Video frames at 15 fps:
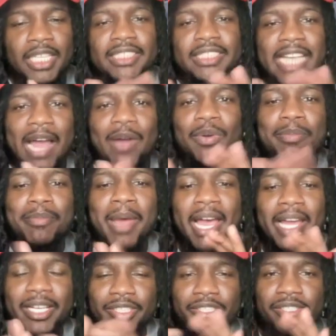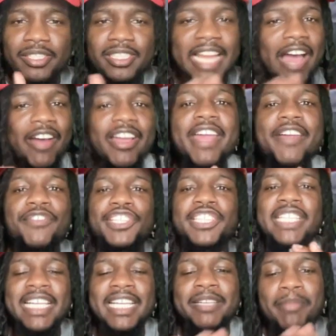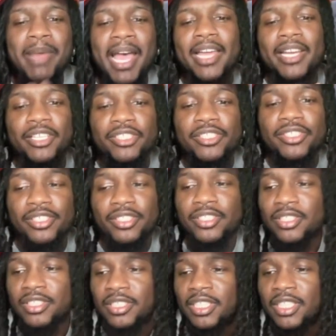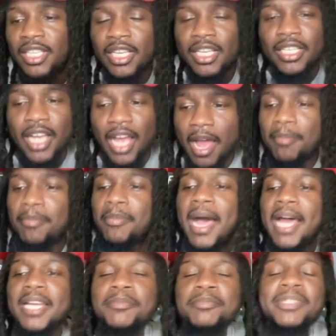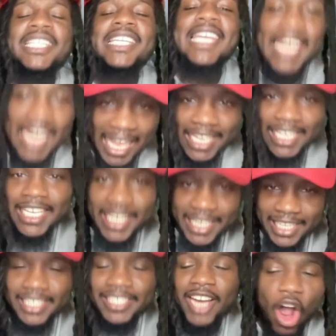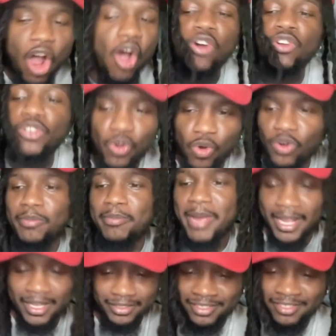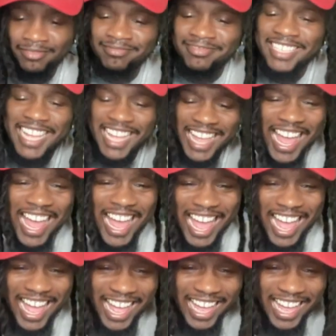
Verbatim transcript: Now it matters. Now everything matters. I'm about to be late hitting all the quarterbacks. Just